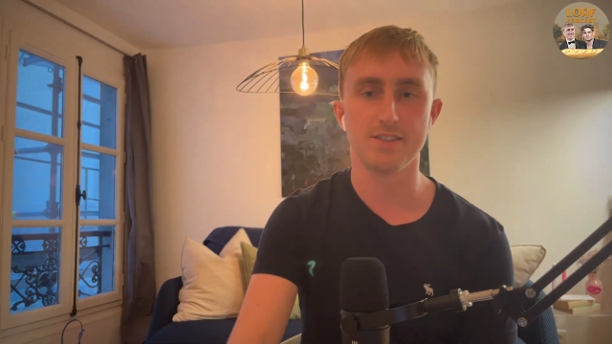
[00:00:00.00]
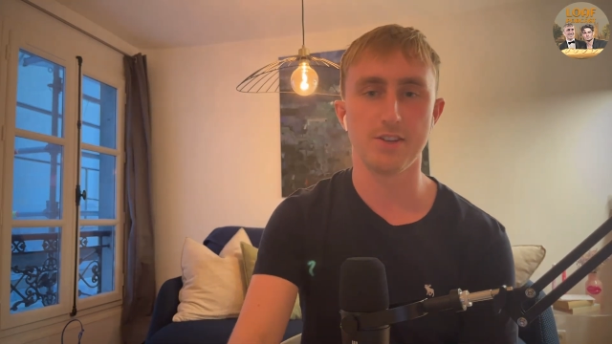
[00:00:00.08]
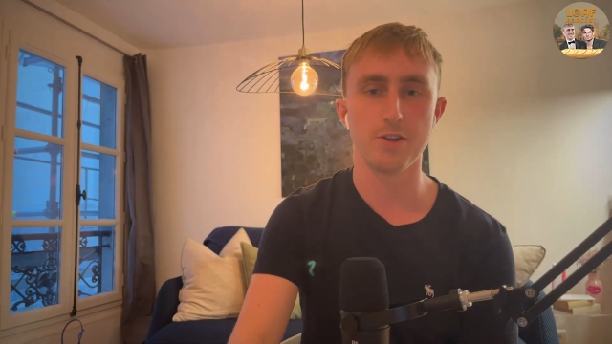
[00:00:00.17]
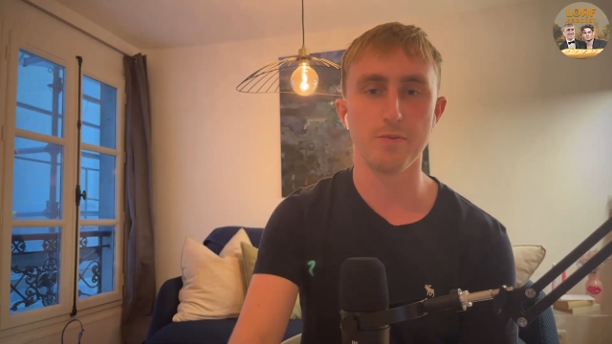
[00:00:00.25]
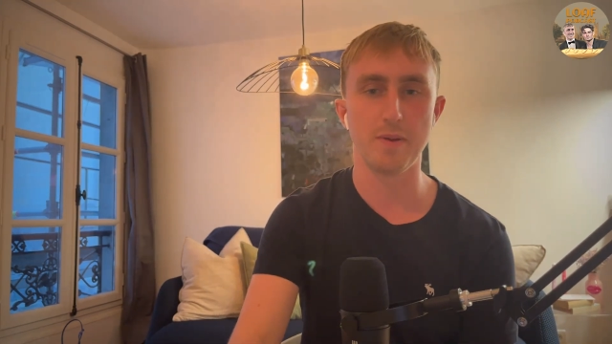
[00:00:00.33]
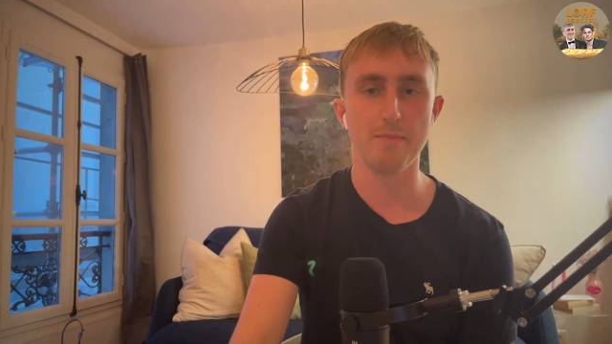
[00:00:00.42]
so
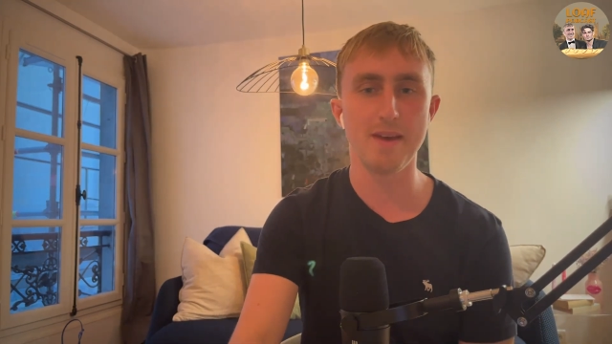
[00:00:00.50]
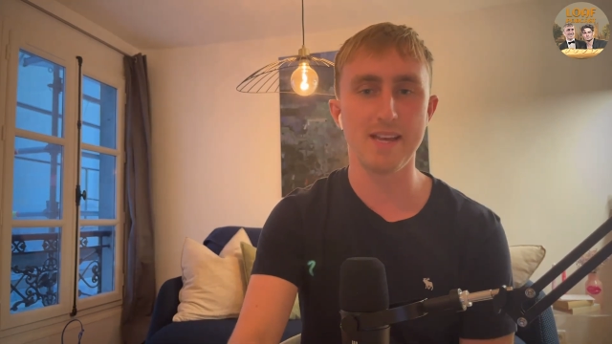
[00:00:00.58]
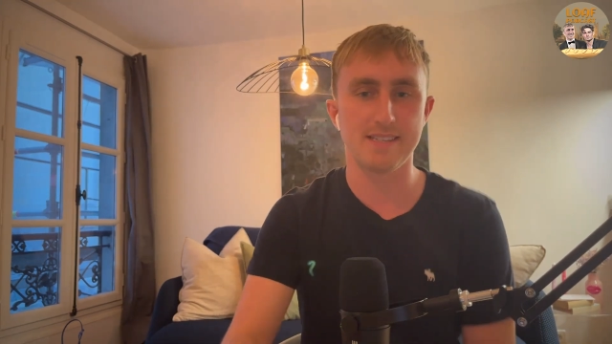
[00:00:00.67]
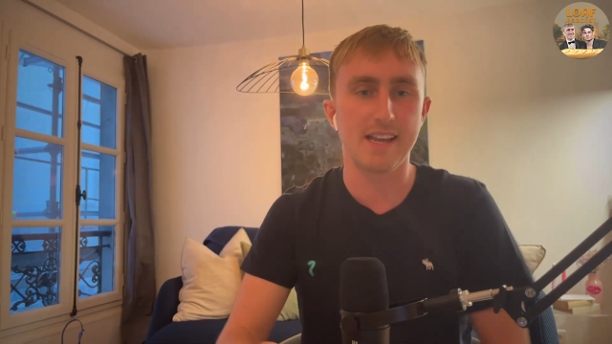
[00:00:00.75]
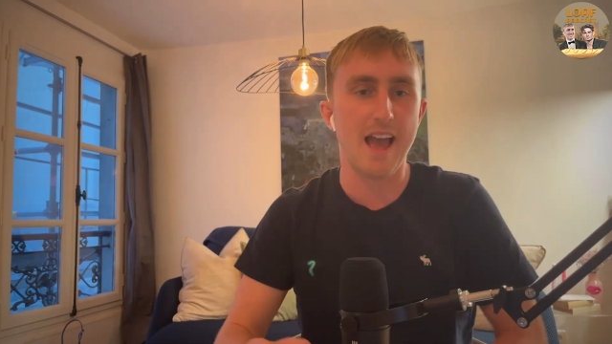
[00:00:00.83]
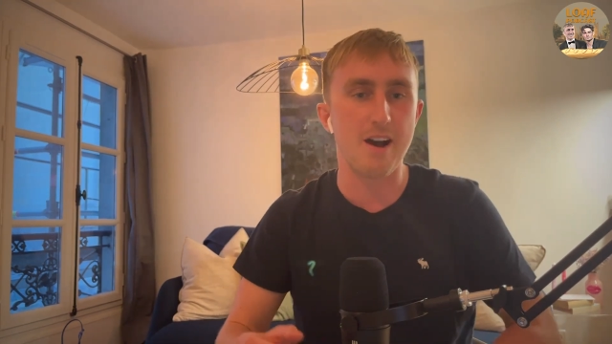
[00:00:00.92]
you'd be
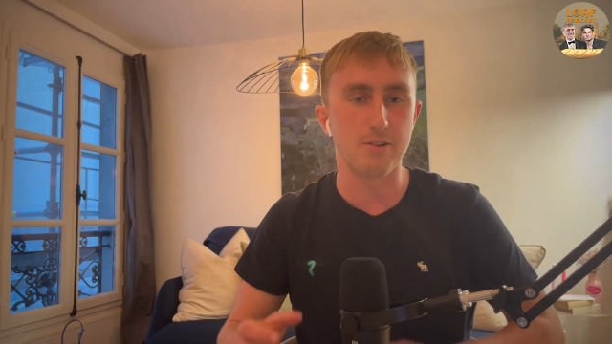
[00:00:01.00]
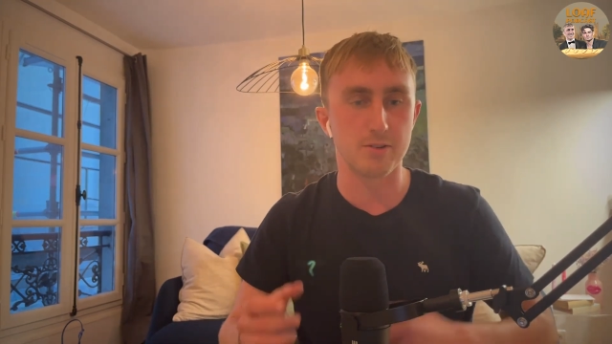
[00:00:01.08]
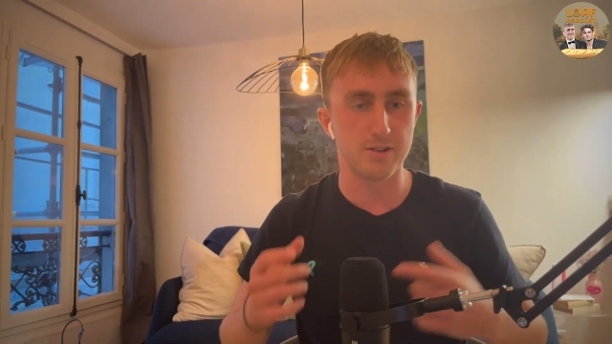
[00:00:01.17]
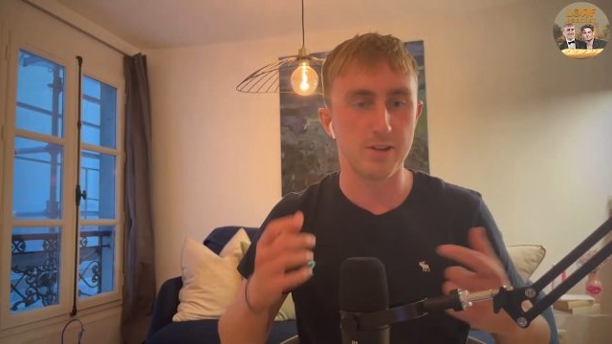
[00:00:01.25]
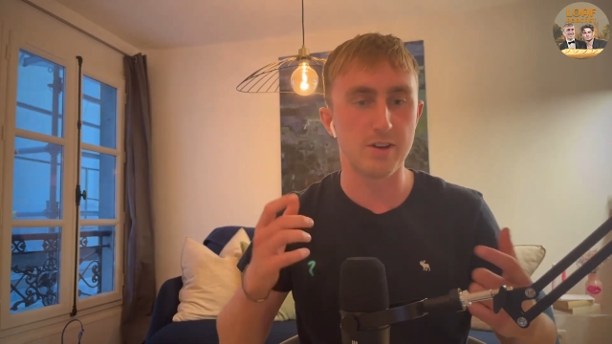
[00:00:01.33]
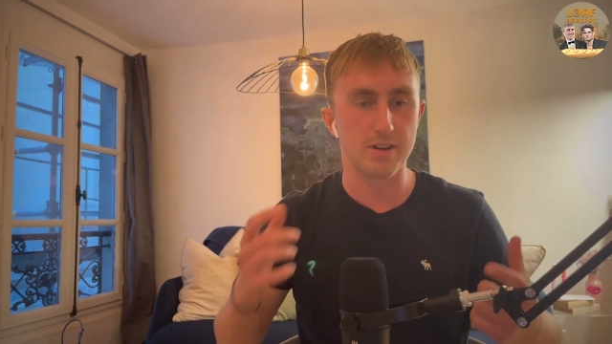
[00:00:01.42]
missing out.
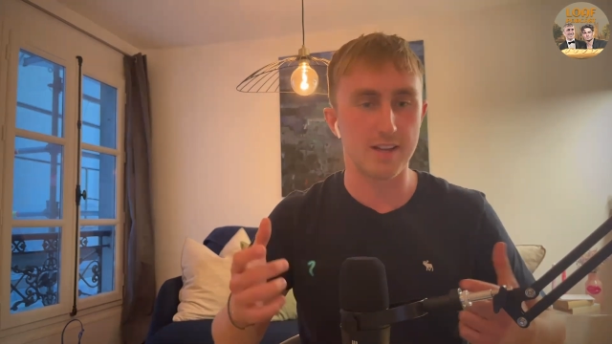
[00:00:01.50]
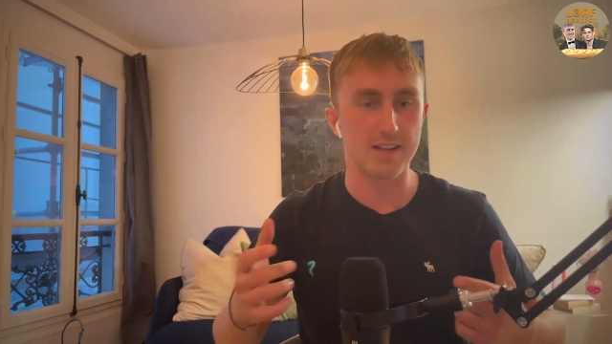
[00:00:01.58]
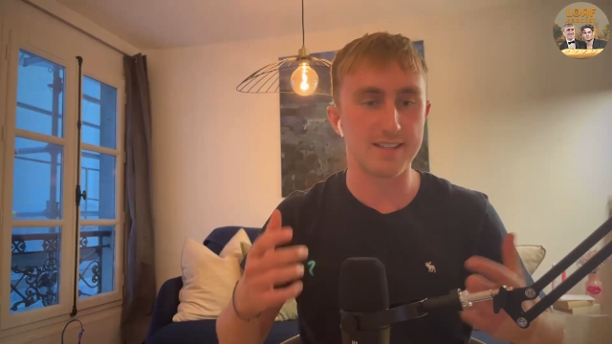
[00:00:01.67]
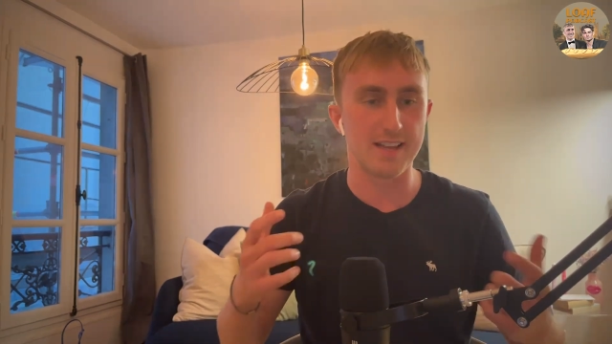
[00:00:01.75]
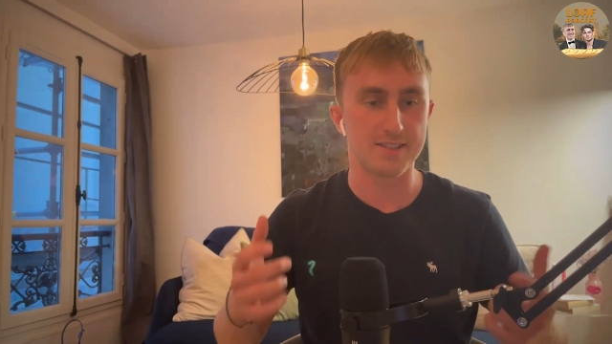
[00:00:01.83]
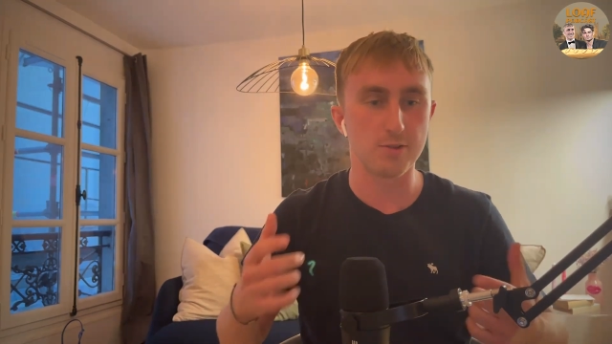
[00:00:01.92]
You know,
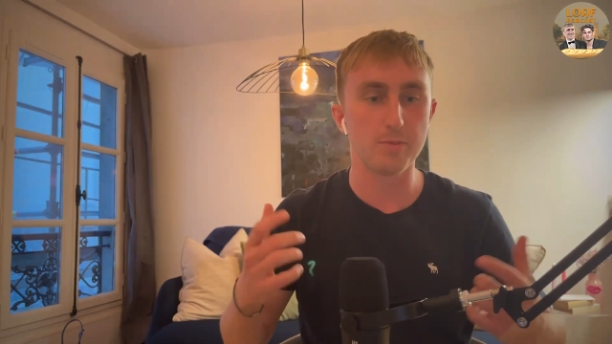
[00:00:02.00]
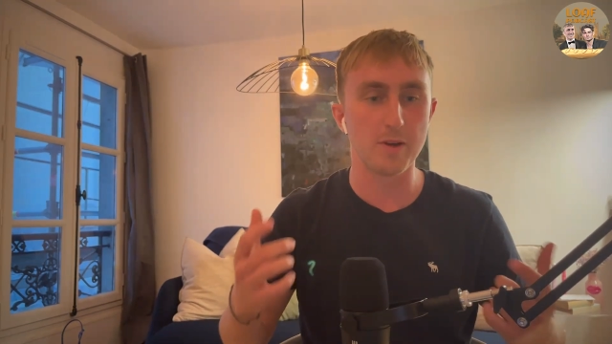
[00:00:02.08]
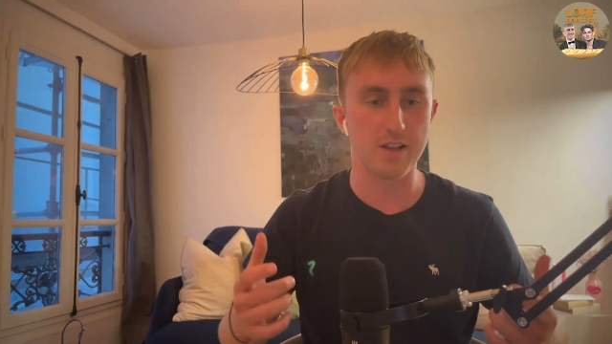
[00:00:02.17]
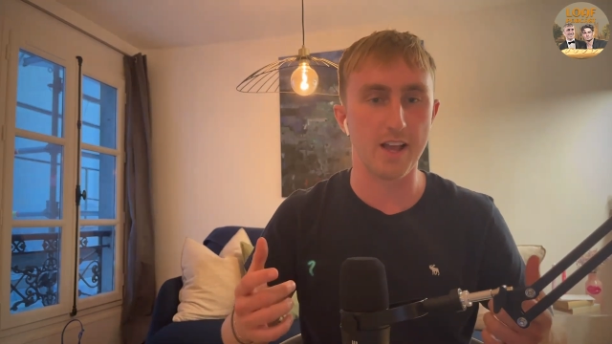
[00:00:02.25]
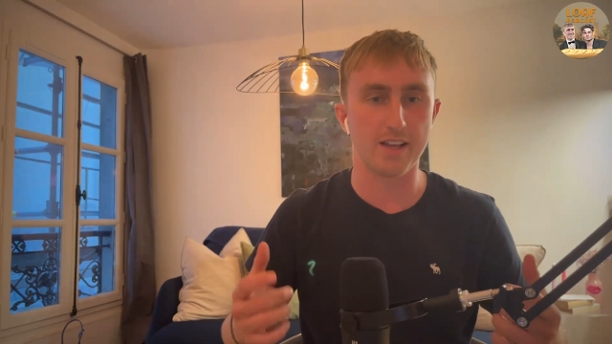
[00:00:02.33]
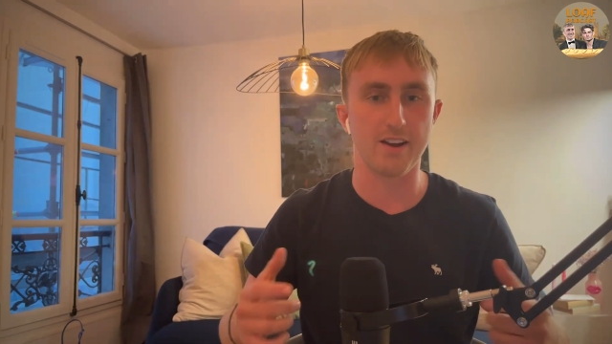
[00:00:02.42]
it, it's almost like an